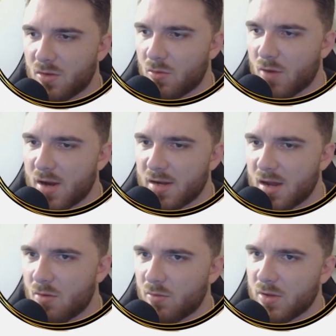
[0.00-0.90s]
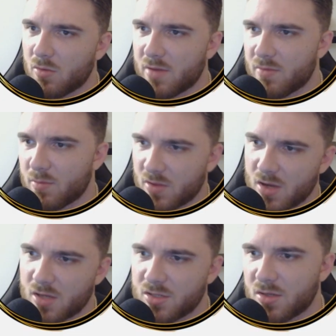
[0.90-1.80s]
So right now we only have a
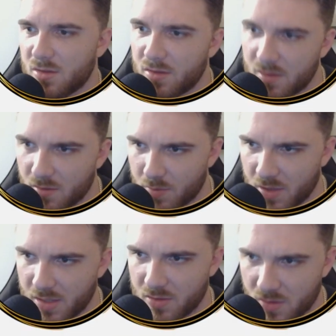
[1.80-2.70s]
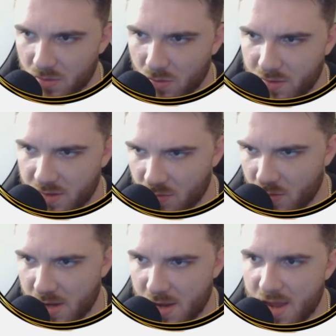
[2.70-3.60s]
massage gun. This is a blank store. That's
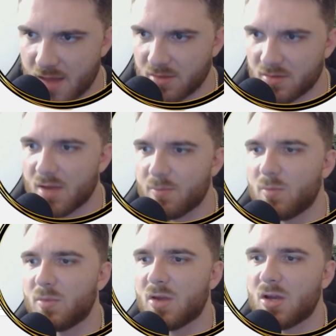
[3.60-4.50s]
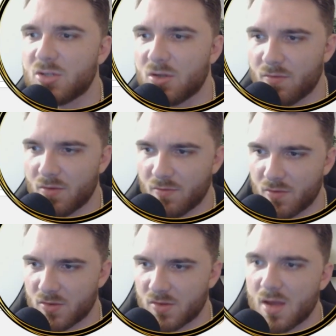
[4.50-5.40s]
why I had to type in massage gun for the
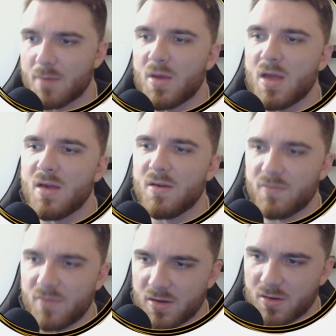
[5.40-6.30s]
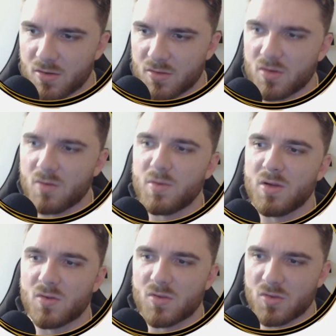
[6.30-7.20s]
first time. Vendor is going to be
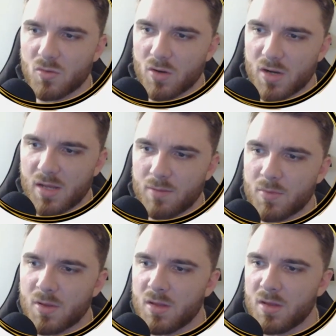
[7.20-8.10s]
your store name.